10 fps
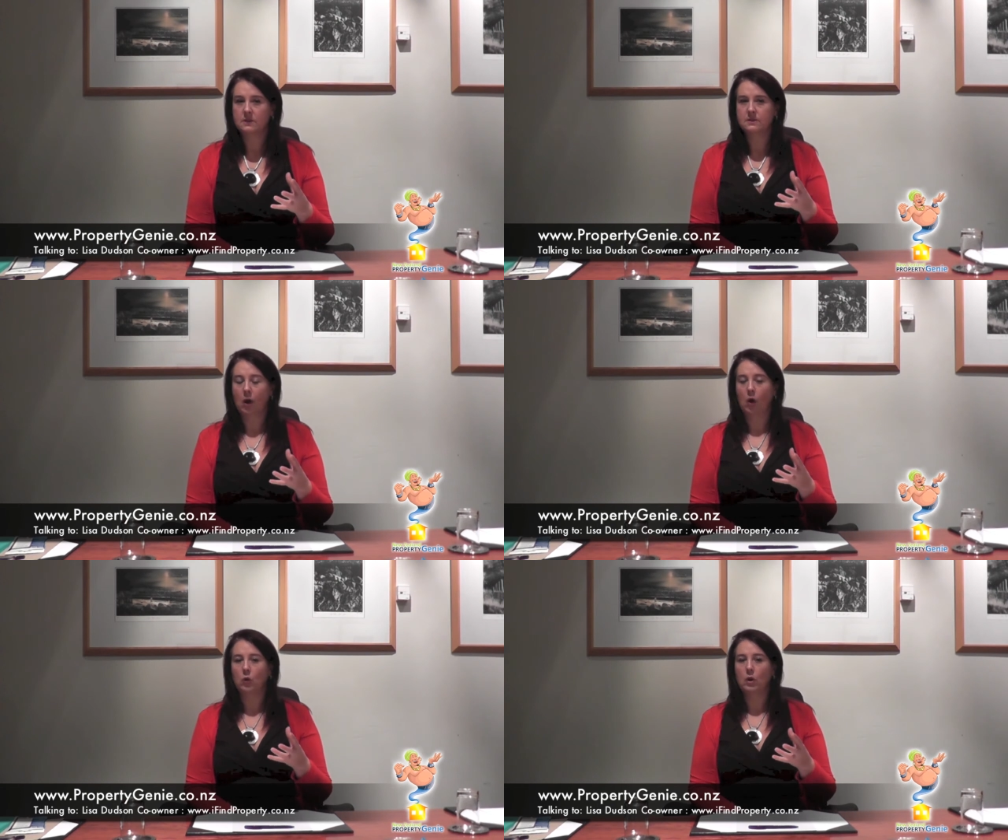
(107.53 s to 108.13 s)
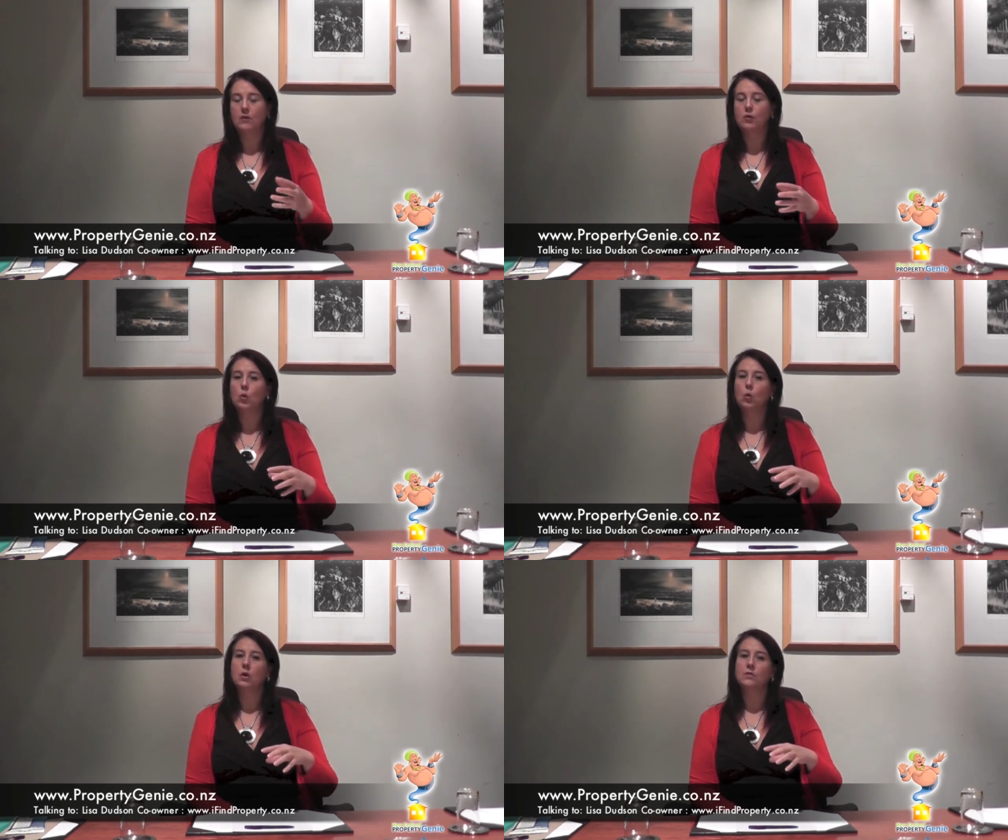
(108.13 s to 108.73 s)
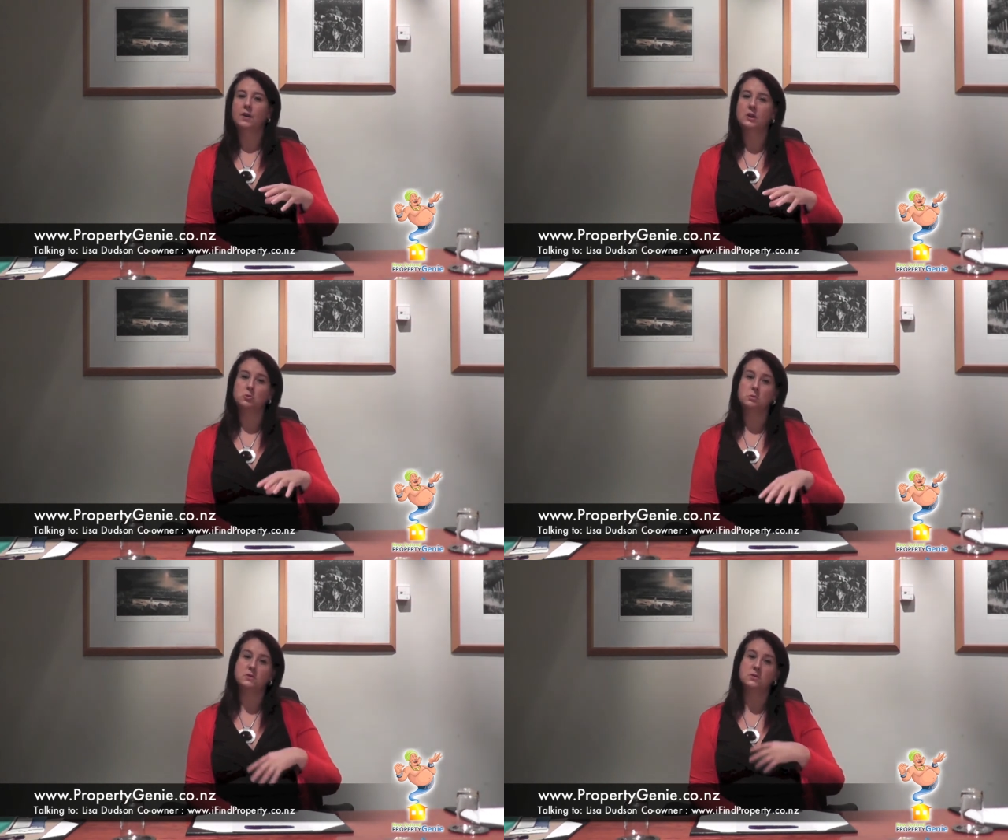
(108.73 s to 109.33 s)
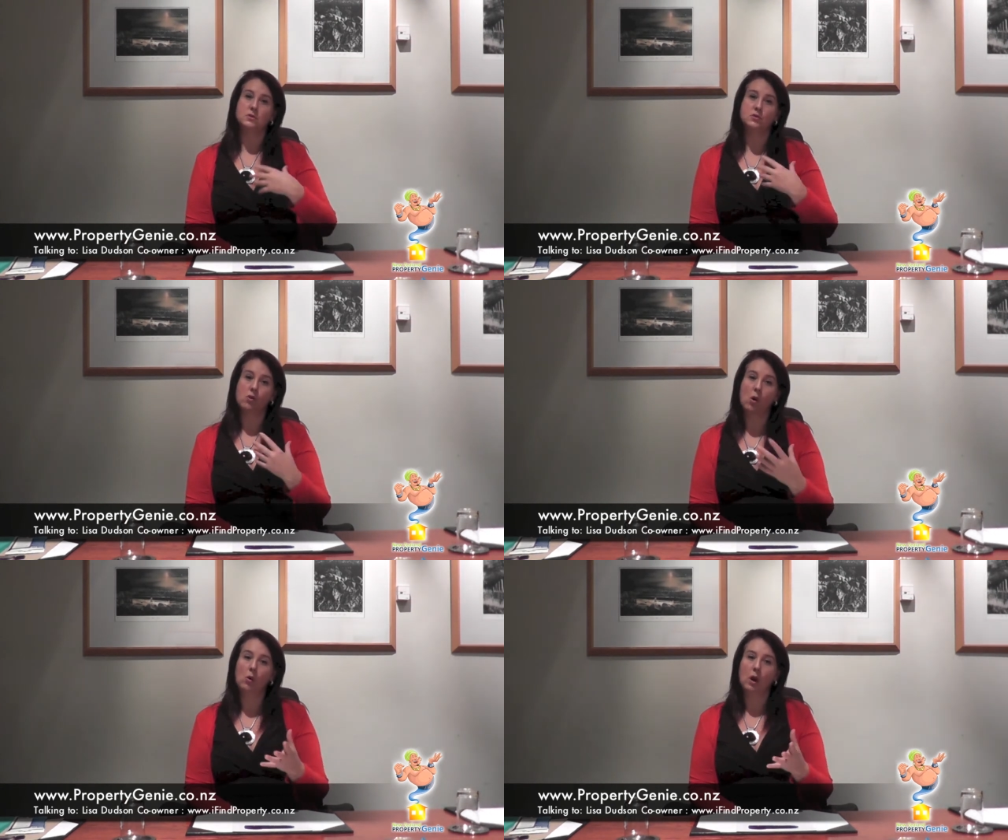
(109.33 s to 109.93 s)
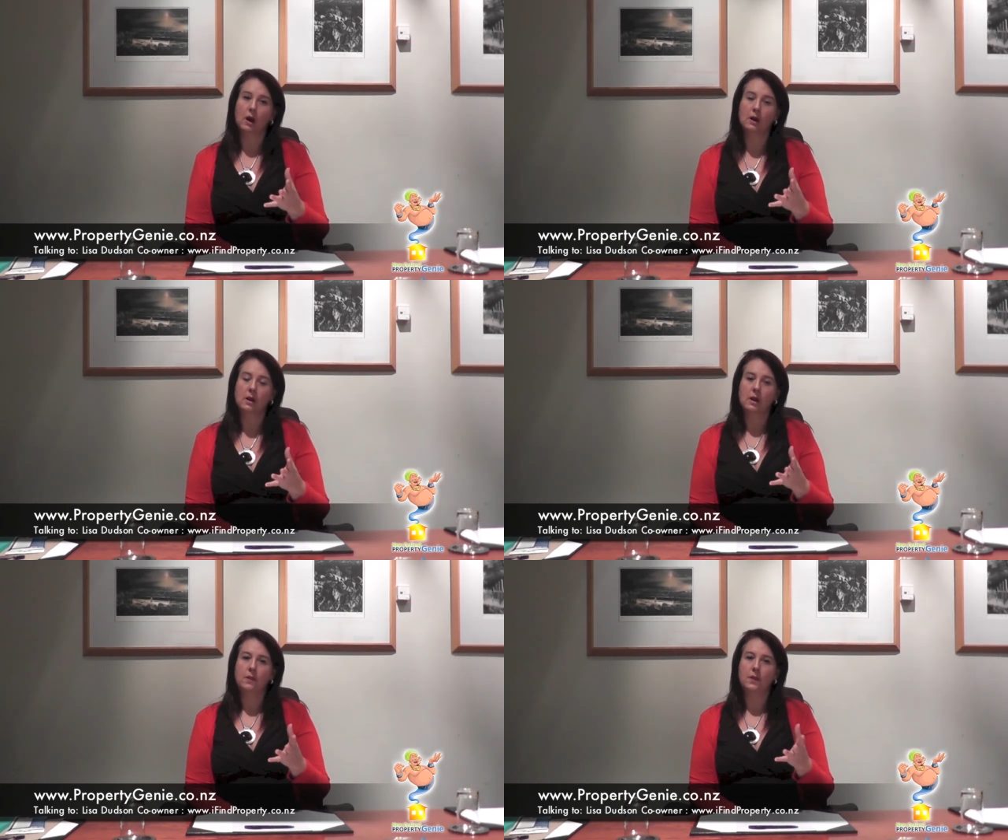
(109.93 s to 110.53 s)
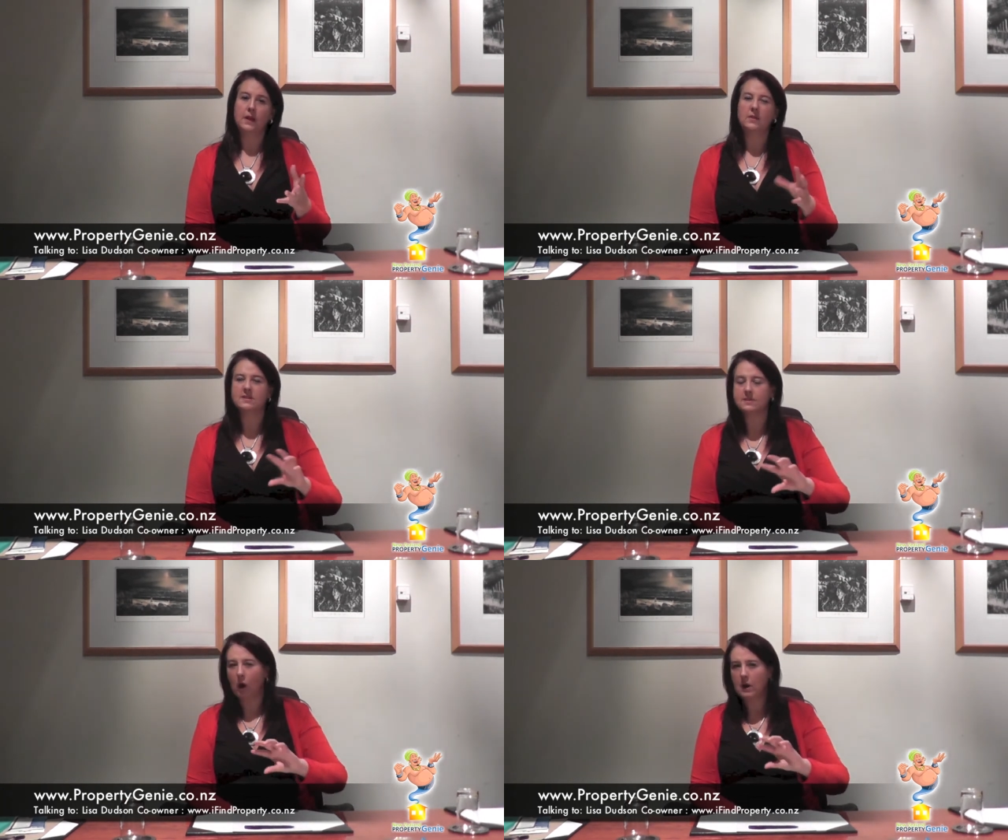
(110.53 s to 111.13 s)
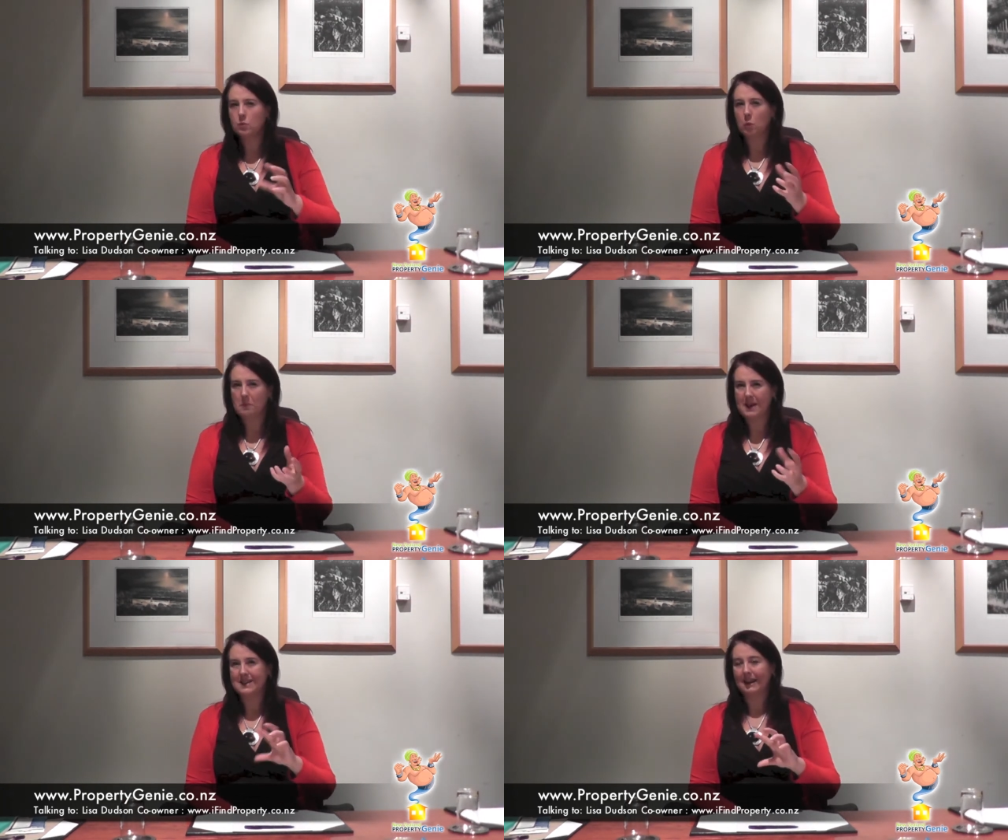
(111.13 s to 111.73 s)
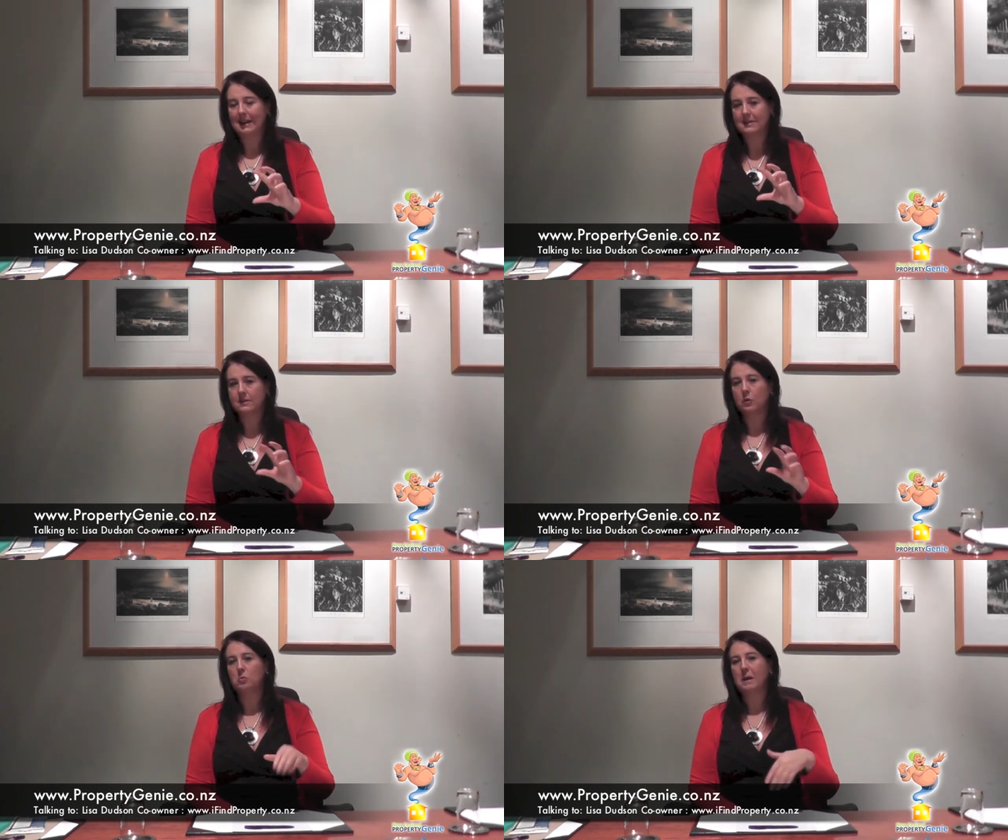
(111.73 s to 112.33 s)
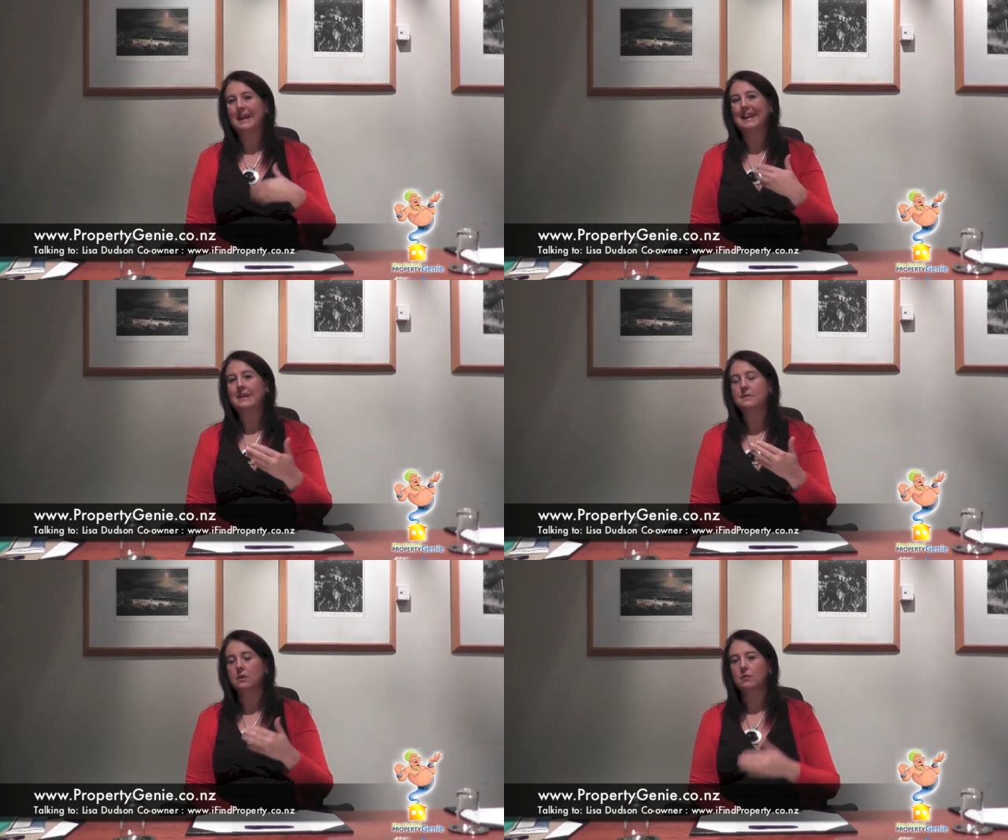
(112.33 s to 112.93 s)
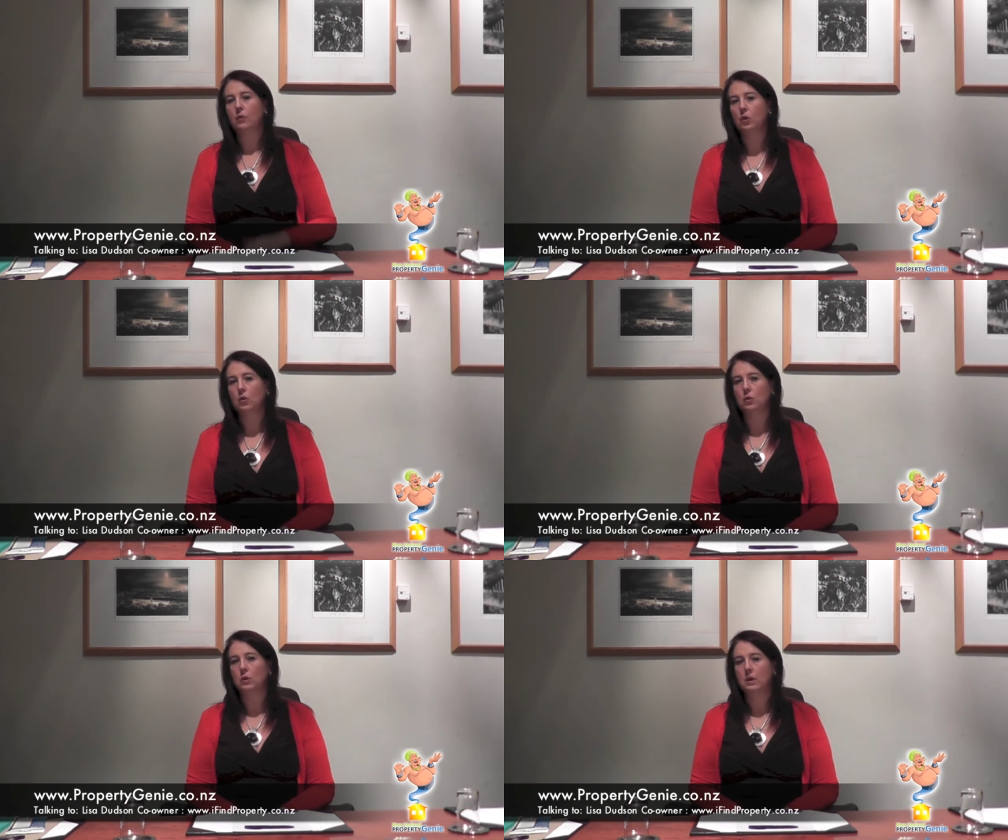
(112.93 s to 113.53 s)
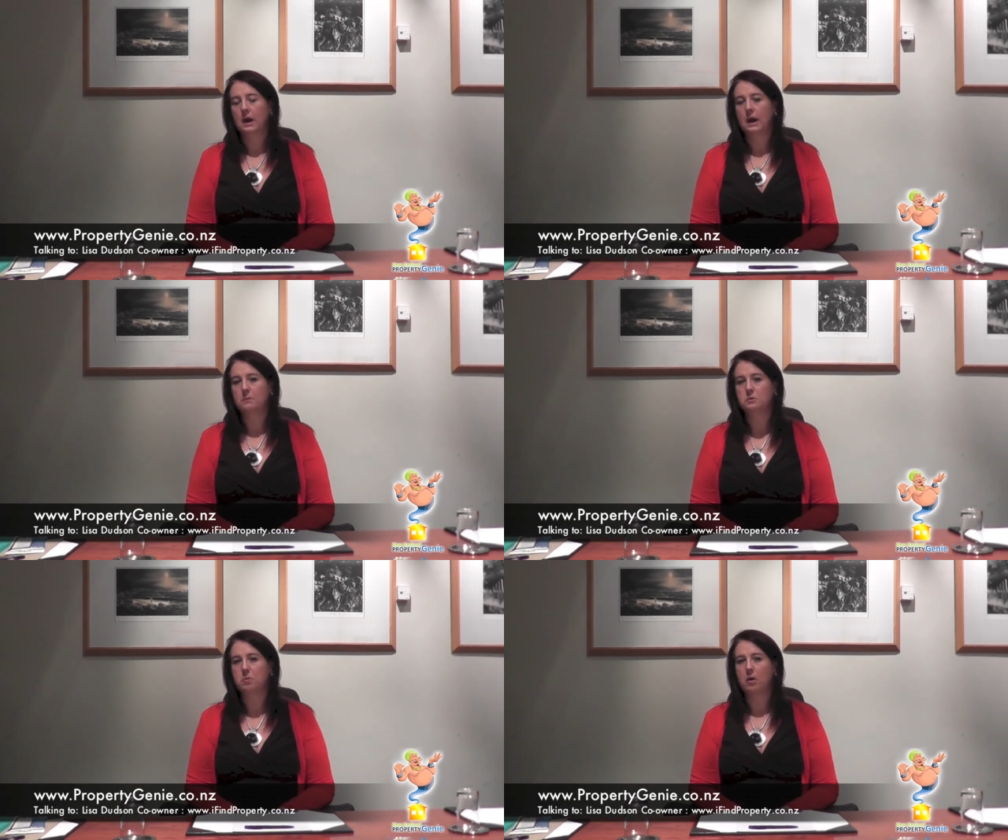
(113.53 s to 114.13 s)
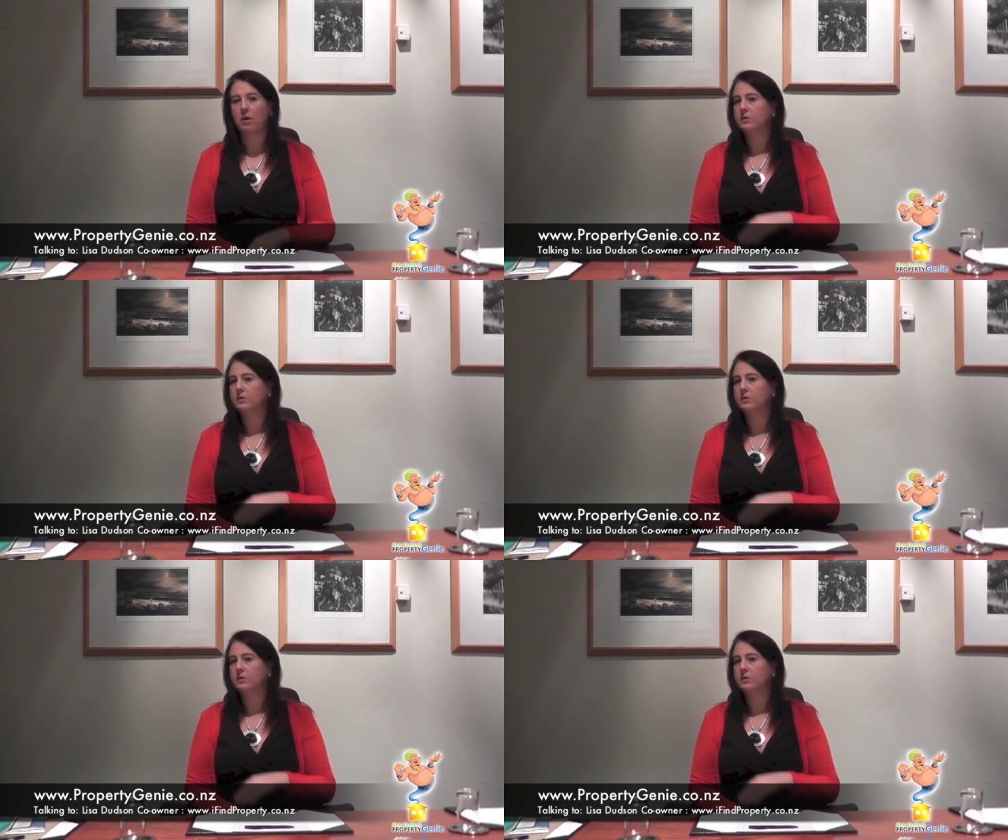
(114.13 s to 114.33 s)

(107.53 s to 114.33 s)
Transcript: So if your financial position is stronger, then the size will matter less and it'll make it easier for you to borrow.